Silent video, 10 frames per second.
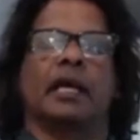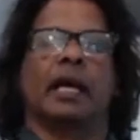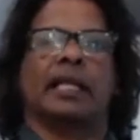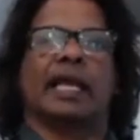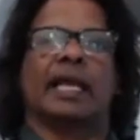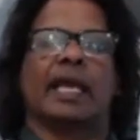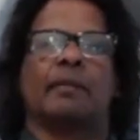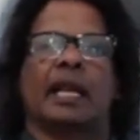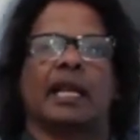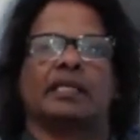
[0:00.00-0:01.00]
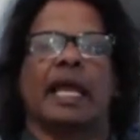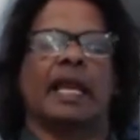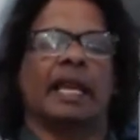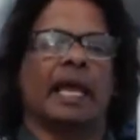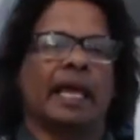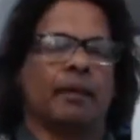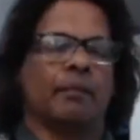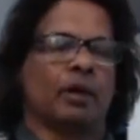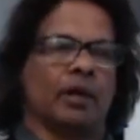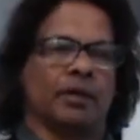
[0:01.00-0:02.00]
and they came in and said hey
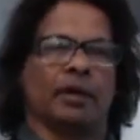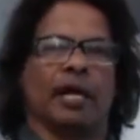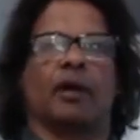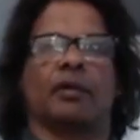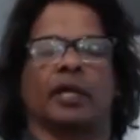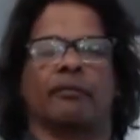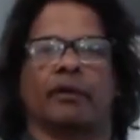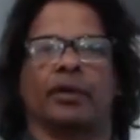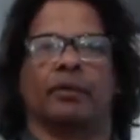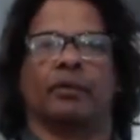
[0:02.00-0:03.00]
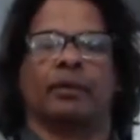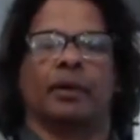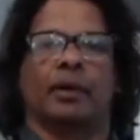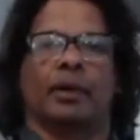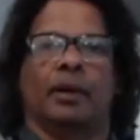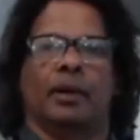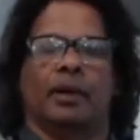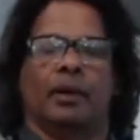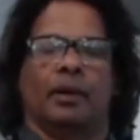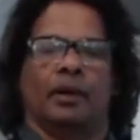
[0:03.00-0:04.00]
i'm going to do accounting for you
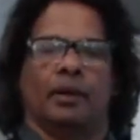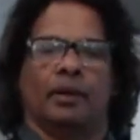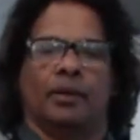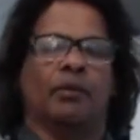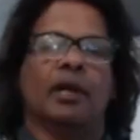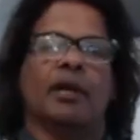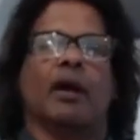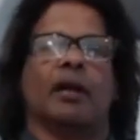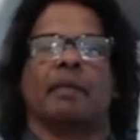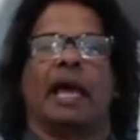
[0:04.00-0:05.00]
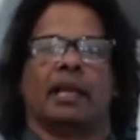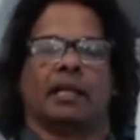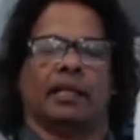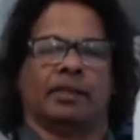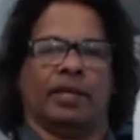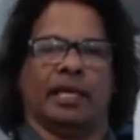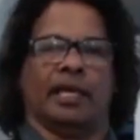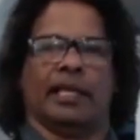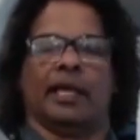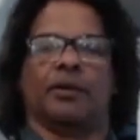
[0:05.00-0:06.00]
you wouldn't automatically think yeah
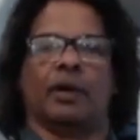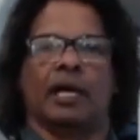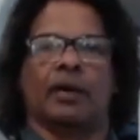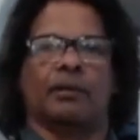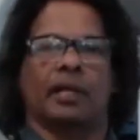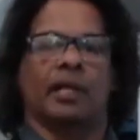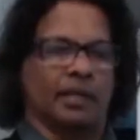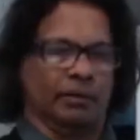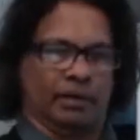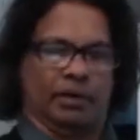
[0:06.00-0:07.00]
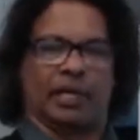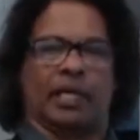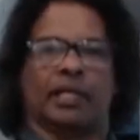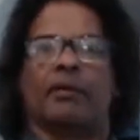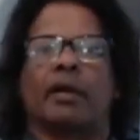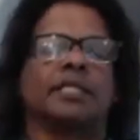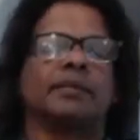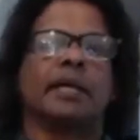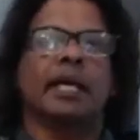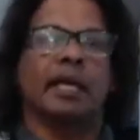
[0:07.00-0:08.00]
they can do accounting you would look at their
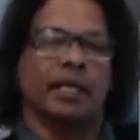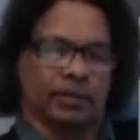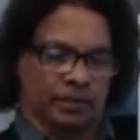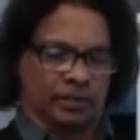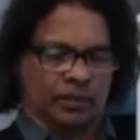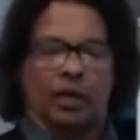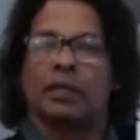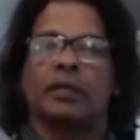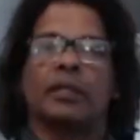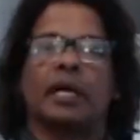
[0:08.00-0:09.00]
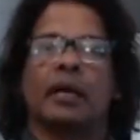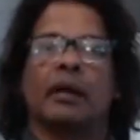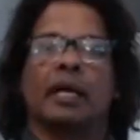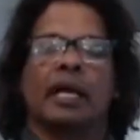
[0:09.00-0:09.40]
resume you would talk to their